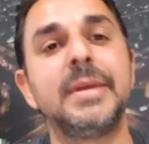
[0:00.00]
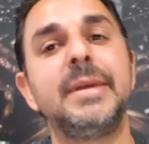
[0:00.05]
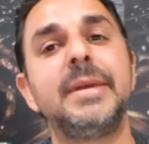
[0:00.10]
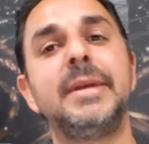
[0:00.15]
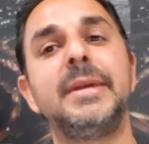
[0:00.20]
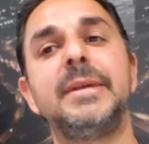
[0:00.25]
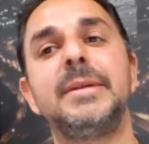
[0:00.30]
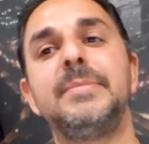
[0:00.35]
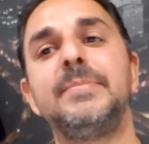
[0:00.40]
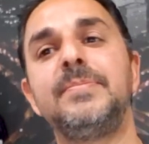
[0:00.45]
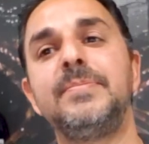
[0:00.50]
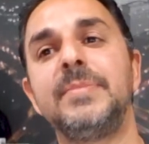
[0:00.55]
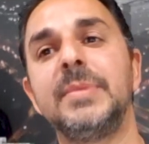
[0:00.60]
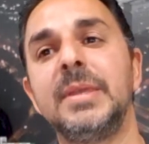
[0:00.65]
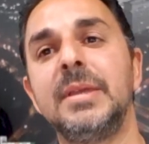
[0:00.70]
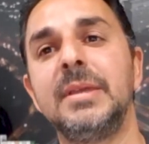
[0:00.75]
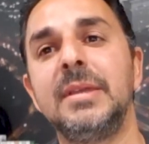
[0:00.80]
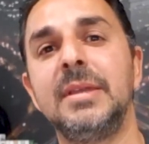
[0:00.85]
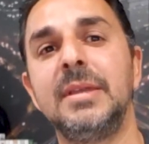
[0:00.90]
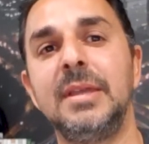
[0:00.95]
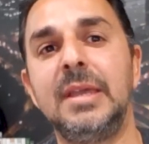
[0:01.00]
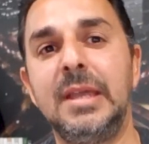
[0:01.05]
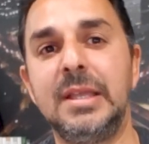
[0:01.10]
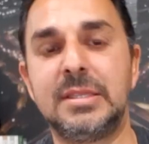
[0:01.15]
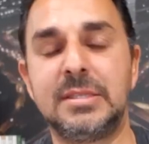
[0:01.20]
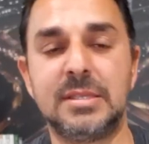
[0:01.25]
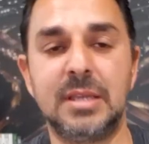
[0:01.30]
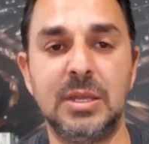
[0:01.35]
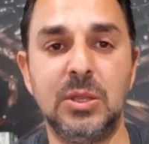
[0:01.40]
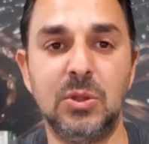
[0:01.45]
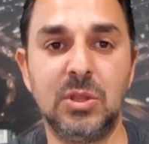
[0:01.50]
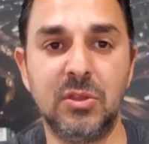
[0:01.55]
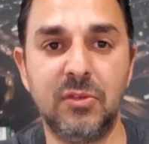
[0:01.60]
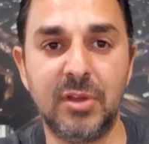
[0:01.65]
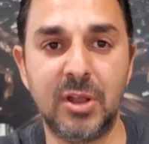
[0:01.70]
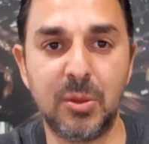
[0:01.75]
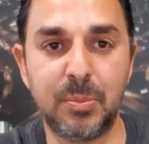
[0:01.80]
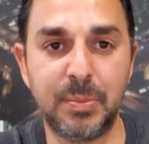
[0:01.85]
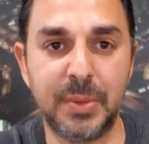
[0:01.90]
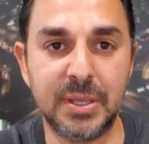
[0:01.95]
It's a new
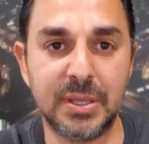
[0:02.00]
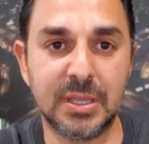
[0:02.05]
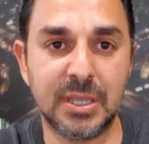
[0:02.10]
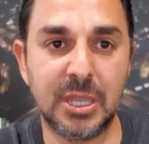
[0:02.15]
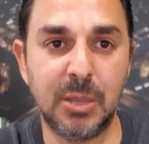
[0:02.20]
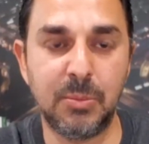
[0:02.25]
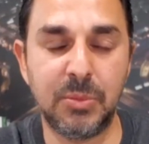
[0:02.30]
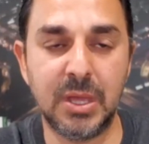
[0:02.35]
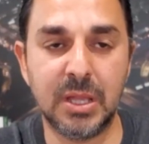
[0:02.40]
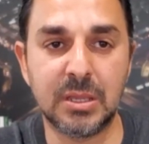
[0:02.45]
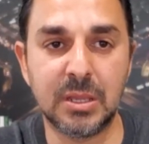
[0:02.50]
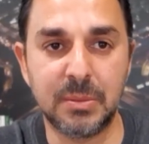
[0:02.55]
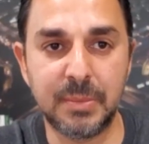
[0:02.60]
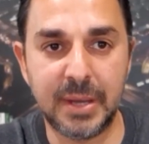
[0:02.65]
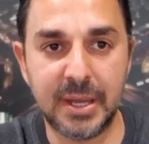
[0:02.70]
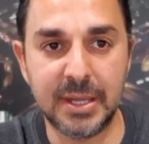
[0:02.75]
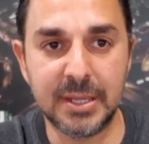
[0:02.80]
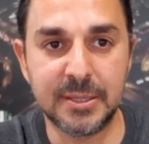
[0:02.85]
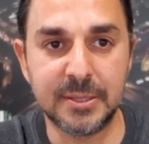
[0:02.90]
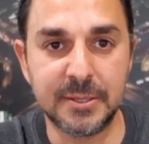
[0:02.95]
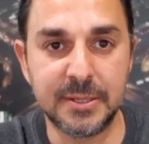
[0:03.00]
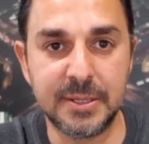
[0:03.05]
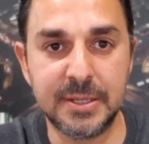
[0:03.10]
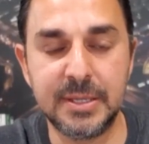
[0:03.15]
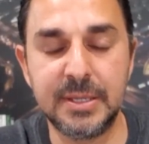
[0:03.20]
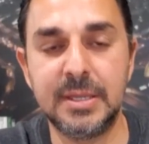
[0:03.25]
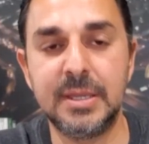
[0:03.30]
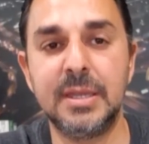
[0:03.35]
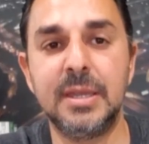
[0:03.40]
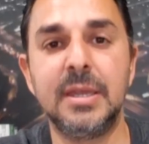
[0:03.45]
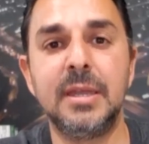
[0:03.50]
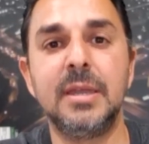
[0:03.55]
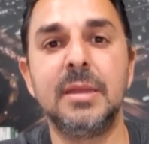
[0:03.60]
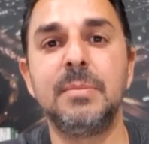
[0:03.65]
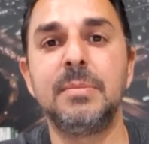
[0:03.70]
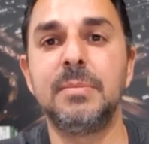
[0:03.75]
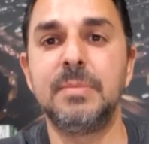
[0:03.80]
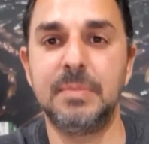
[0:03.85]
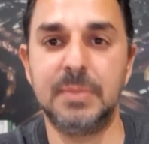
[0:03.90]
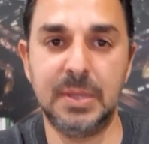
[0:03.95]
development, keep that in mind.
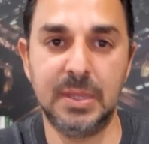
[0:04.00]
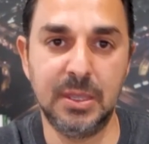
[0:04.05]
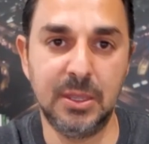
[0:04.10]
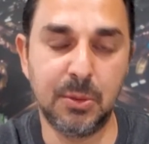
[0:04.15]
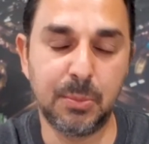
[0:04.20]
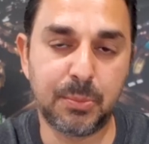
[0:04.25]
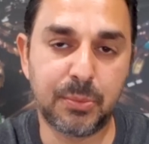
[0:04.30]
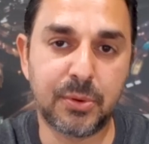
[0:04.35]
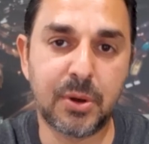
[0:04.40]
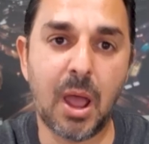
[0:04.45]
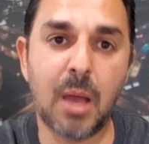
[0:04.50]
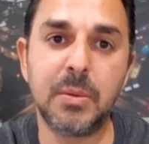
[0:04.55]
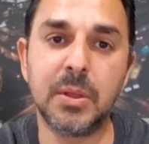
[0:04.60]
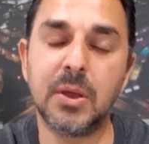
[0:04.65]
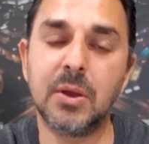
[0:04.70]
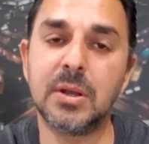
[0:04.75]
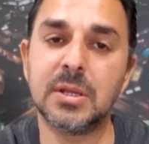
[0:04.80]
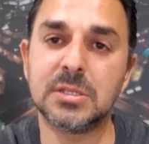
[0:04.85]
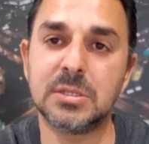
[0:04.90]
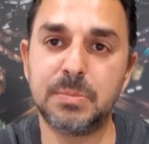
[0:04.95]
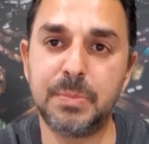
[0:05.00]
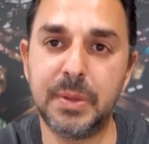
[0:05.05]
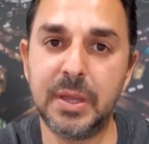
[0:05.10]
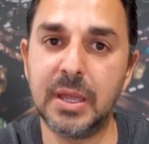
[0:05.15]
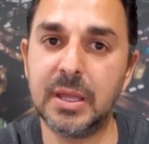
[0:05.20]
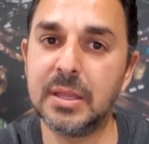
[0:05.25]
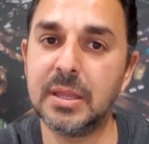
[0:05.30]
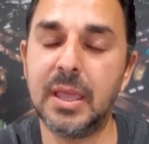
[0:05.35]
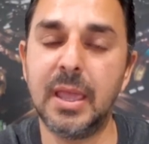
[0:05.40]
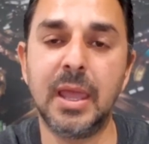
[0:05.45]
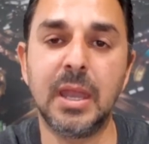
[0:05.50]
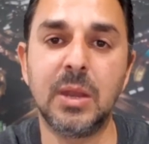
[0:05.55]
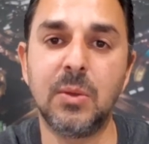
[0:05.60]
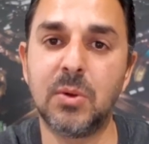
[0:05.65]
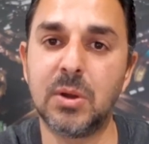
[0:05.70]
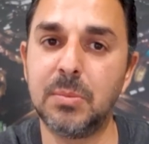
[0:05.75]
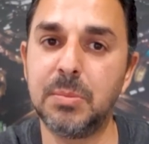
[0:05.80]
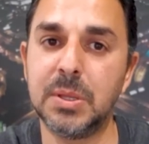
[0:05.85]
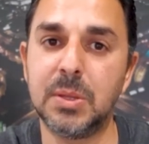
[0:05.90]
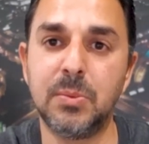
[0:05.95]
You're probably going to spend
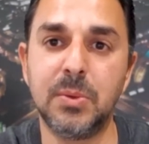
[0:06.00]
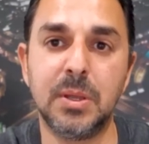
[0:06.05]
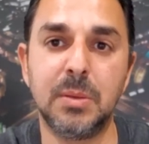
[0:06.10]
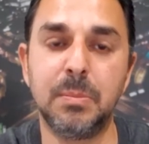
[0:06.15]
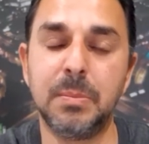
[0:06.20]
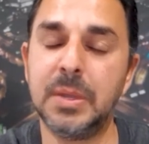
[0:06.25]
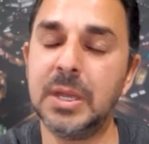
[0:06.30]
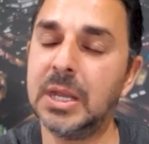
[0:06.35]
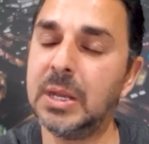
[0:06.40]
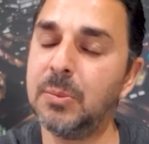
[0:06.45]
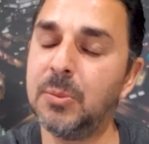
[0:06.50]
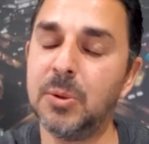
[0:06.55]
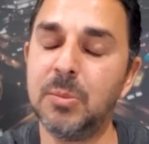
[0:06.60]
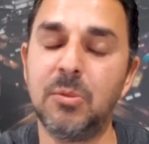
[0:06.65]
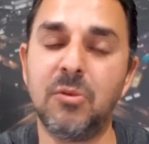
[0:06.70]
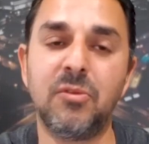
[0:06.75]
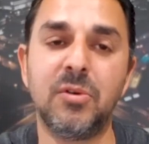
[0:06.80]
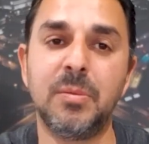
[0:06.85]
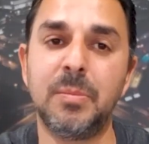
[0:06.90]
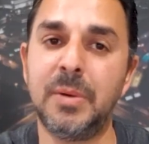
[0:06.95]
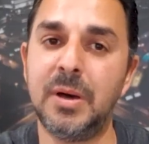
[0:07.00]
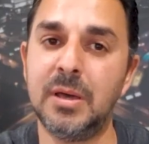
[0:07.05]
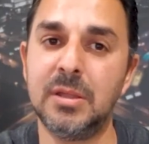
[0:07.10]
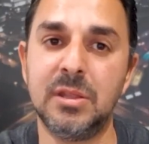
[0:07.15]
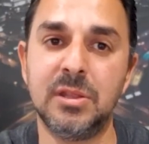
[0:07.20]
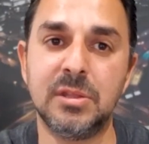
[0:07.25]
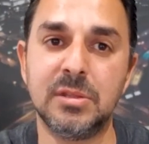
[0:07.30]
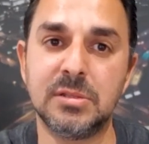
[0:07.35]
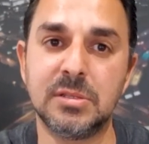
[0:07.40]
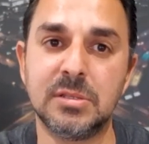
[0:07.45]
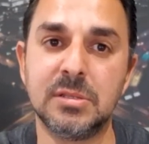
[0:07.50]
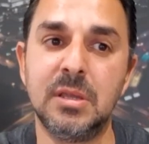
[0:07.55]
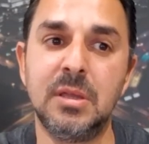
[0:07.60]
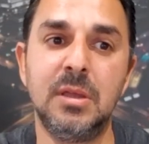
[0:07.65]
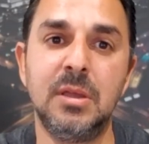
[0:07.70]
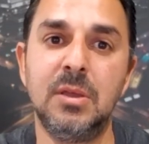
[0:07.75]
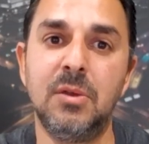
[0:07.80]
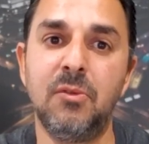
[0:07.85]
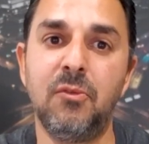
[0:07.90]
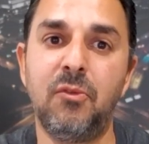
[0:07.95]
anywhere between minimum of a month
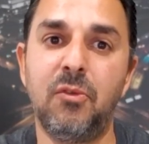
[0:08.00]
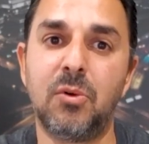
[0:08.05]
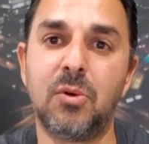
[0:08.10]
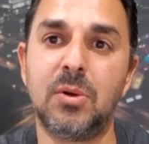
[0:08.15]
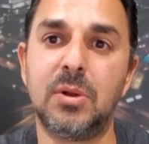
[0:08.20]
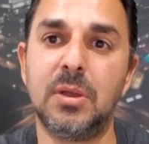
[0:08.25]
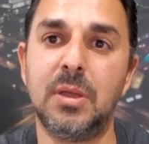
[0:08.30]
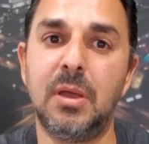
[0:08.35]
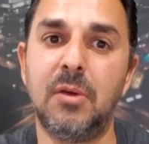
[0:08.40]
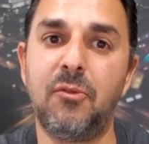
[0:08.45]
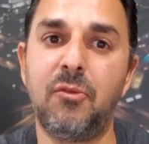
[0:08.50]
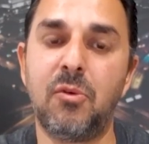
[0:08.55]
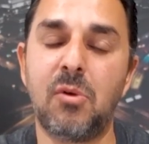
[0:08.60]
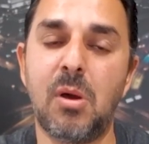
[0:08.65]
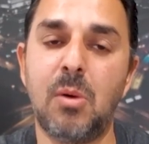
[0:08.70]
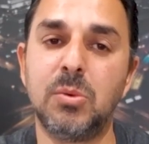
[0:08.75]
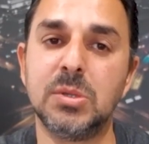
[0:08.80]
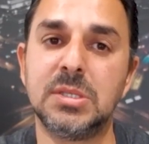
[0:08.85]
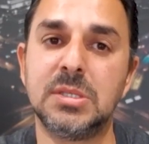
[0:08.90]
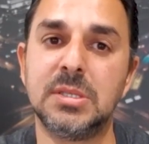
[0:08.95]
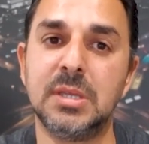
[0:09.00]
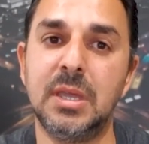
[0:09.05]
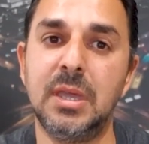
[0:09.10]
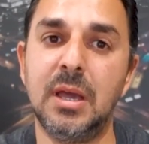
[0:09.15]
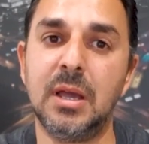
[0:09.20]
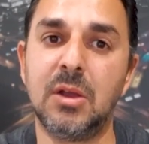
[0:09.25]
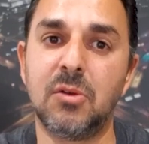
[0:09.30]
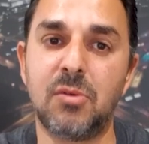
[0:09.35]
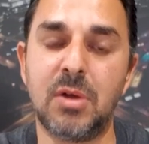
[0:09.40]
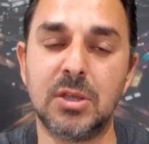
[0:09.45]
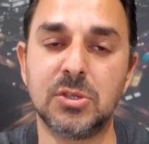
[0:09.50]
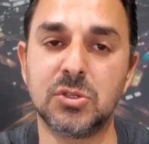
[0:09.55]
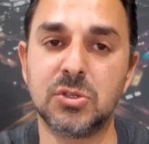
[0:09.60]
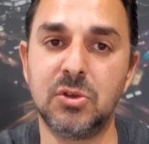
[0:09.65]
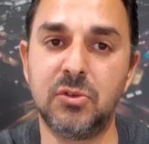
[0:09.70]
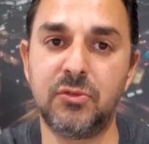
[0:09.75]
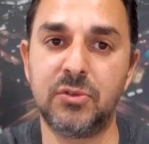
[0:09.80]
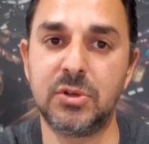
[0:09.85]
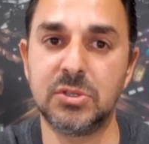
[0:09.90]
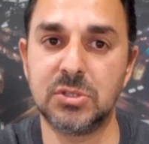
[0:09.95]
for I would say a garage
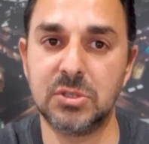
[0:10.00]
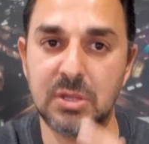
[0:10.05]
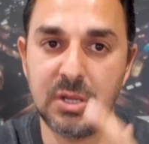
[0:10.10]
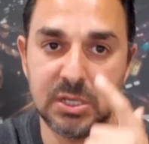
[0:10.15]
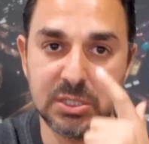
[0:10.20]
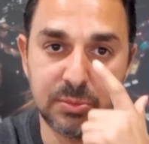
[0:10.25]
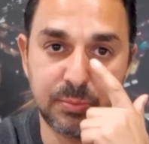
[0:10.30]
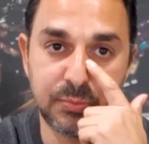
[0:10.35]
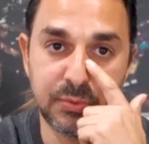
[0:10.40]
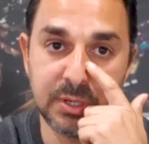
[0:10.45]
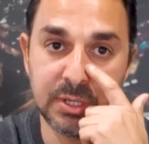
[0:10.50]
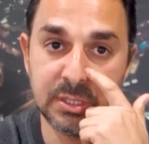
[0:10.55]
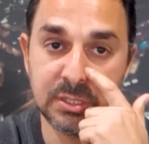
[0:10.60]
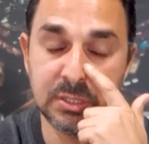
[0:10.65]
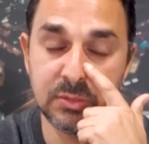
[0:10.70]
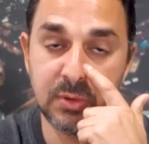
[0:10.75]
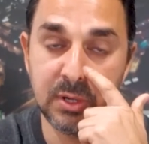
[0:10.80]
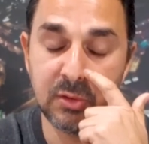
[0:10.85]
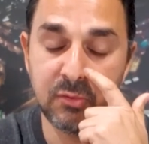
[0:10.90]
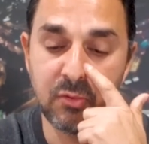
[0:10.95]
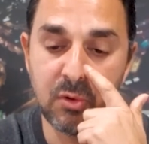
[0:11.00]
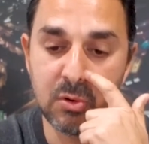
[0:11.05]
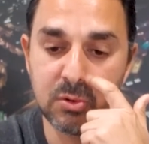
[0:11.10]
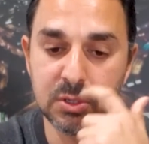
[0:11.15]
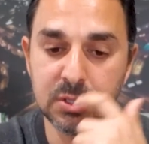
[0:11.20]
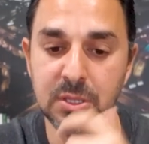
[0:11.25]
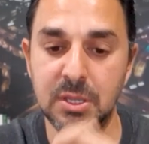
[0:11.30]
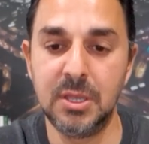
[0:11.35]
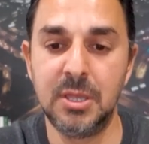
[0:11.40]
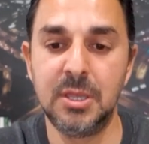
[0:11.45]
conversion that is pretty straightforward,